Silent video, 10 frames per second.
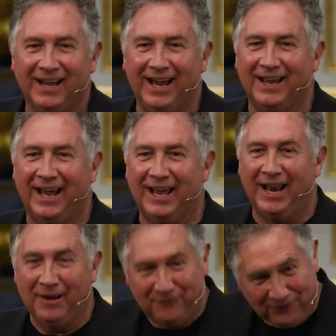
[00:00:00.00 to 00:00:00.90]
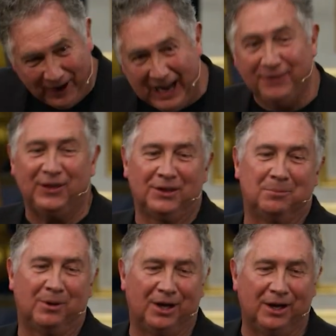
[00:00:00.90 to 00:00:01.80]
and, and faith in the
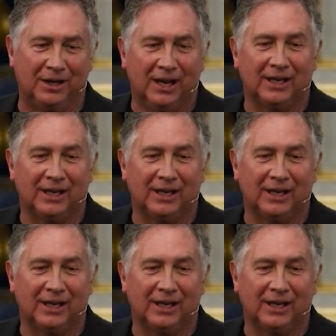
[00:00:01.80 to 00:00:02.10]
blood